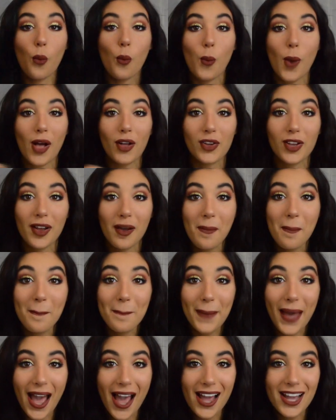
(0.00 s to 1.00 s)

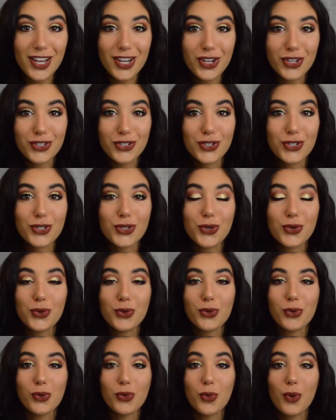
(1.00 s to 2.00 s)
Welcome back
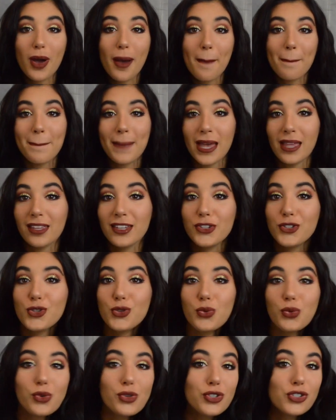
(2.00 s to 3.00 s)
to Belle and
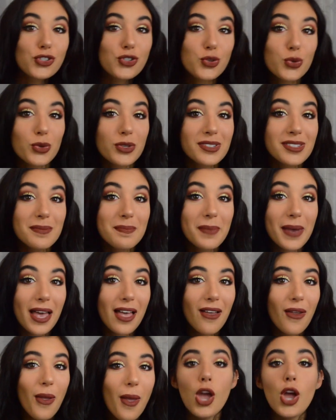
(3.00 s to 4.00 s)
Jules and
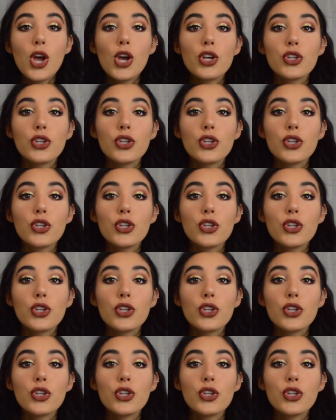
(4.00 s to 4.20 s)
Belle.